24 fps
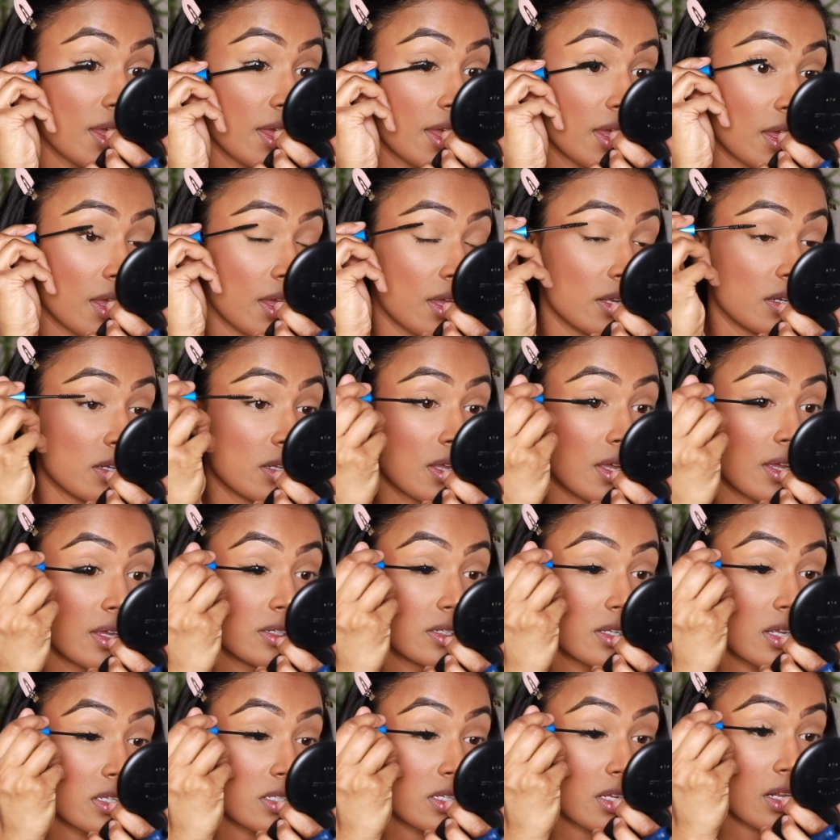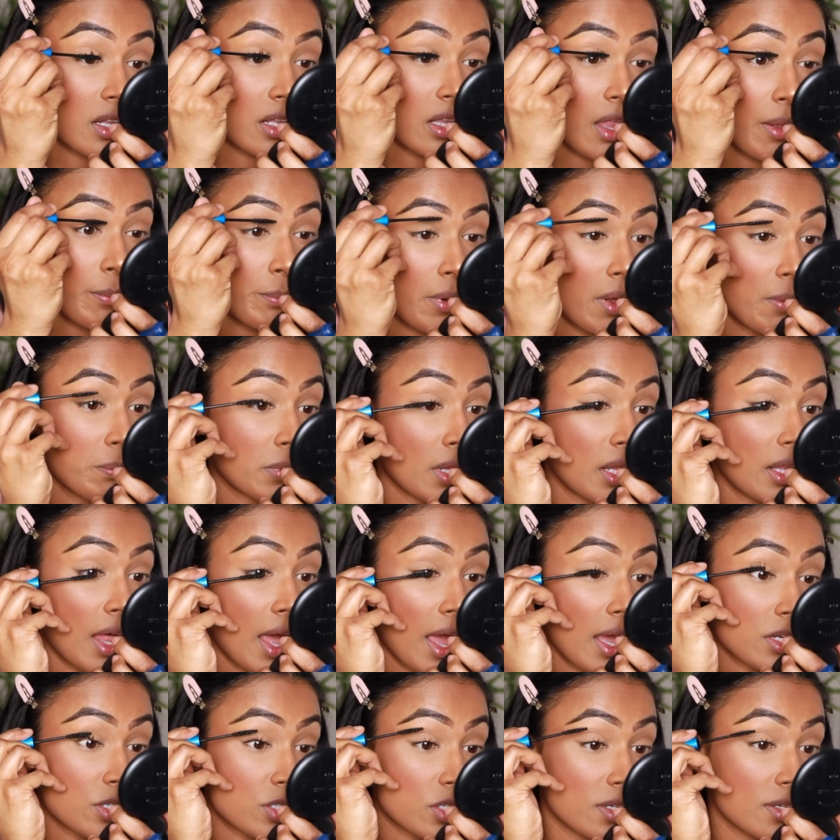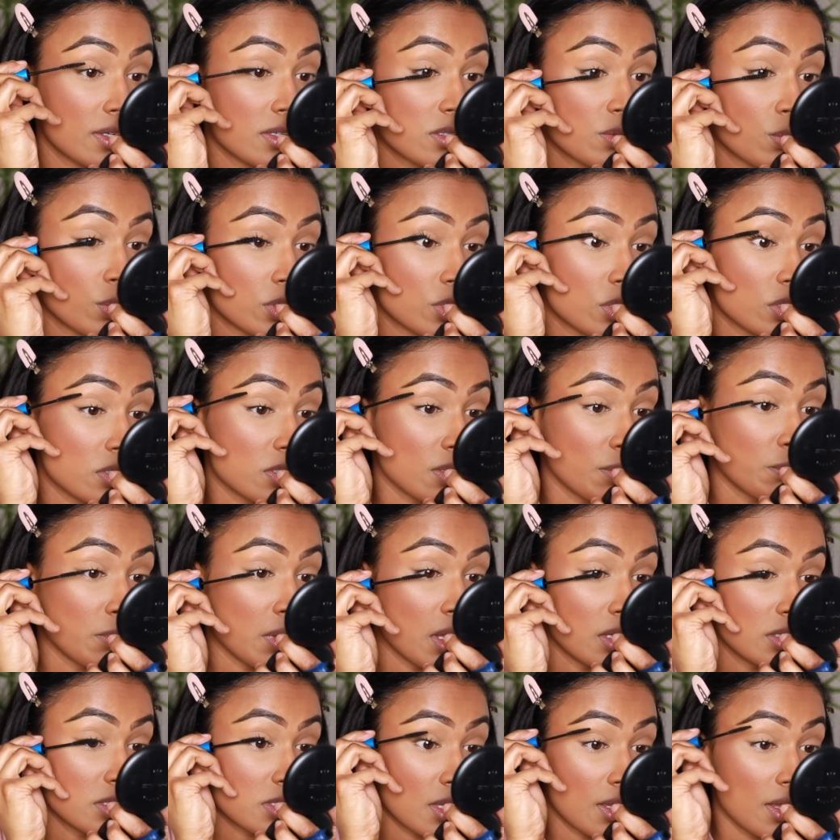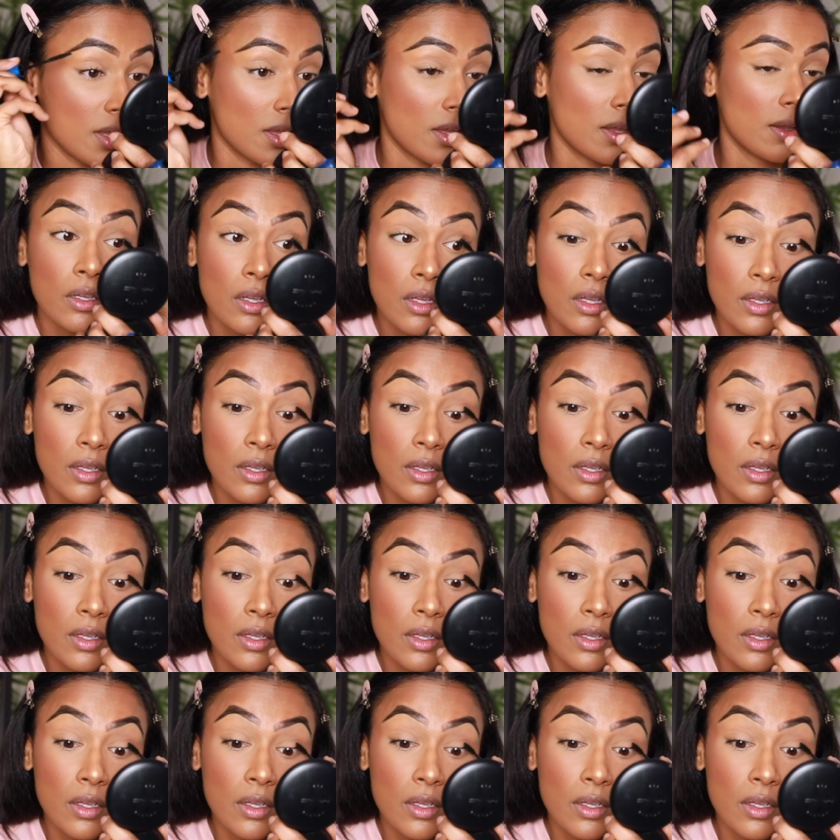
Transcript: and it doesn't clump up the lashes, which is amazing.